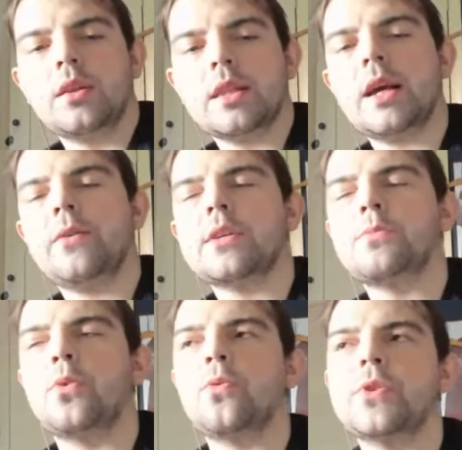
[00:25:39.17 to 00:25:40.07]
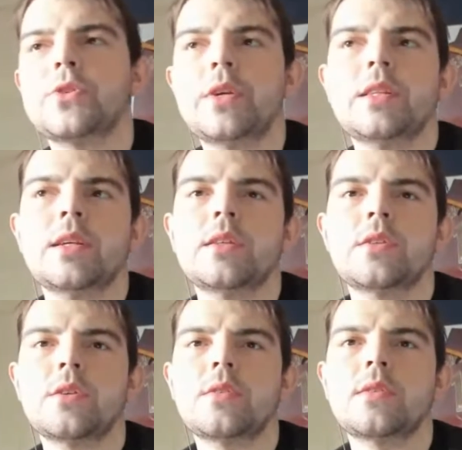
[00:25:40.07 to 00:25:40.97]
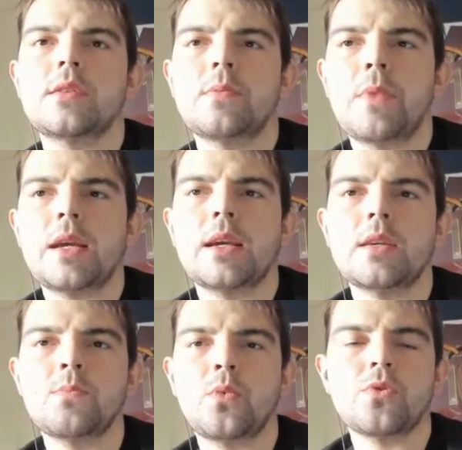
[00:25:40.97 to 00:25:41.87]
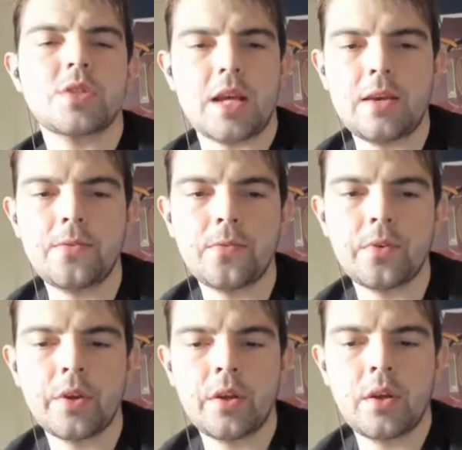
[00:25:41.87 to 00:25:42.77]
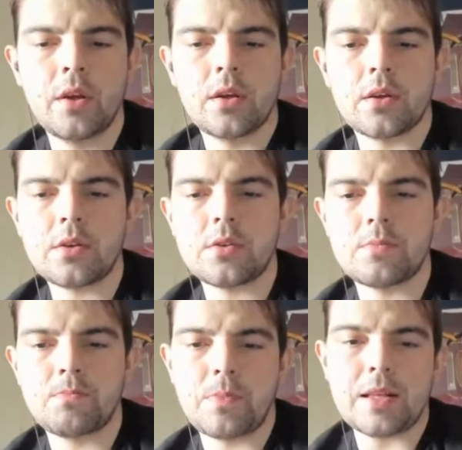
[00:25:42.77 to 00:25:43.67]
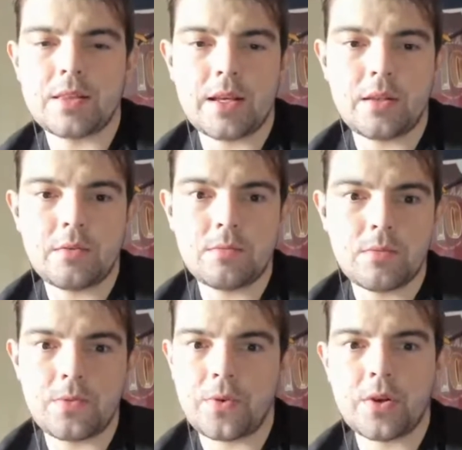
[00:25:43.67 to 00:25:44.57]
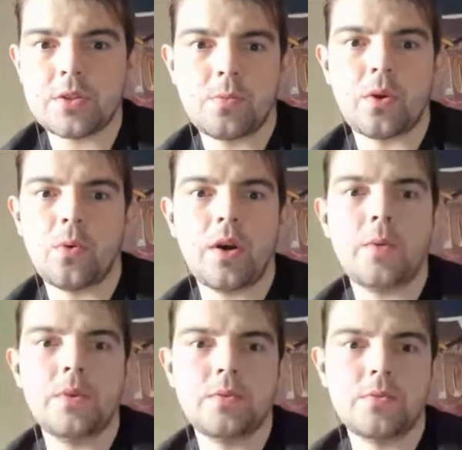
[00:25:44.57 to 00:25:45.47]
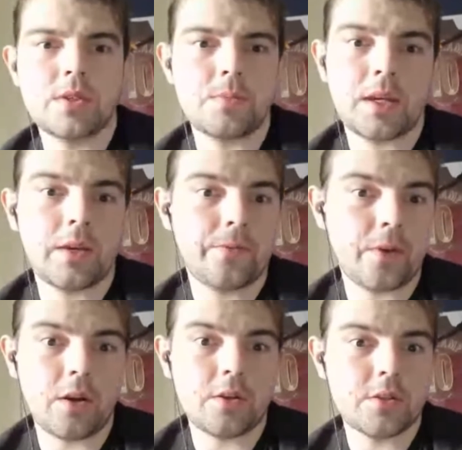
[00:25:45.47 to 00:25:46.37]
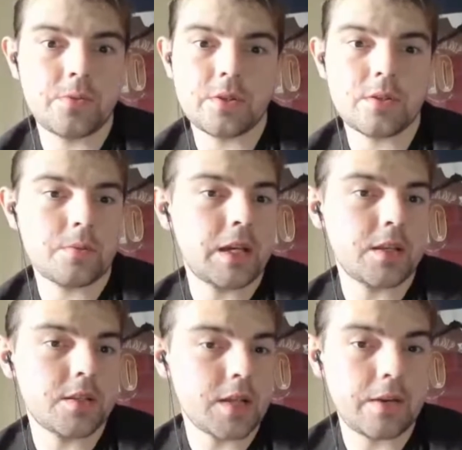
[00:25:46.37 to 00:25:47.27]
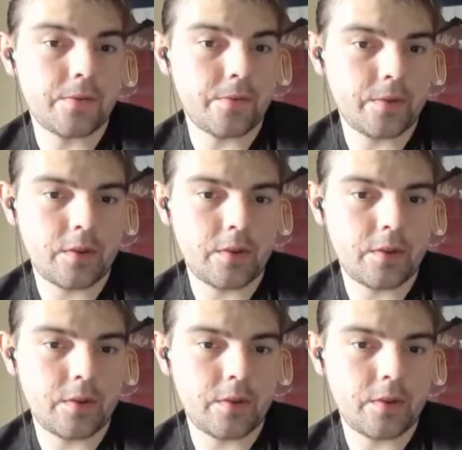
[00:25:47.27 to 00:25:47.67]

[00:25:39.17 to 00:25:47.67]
Now it's more restricted to make it more safe. Because back then the first requirement was to make it fast. It wasn't to make it safe.